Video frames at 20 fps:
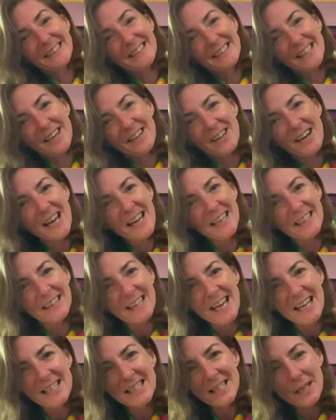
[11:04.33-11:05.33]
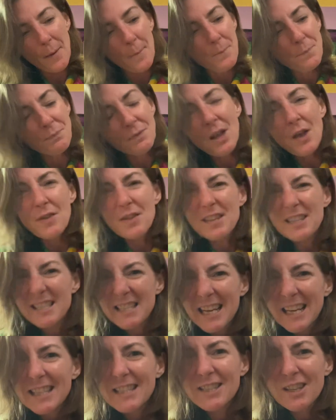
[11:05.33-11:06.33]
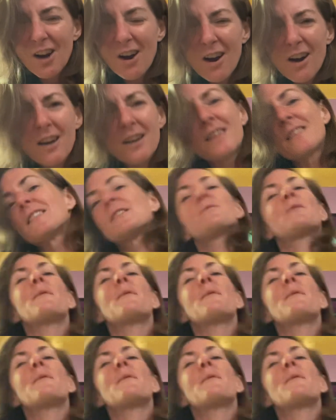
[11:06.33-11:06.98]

All right, that's six cards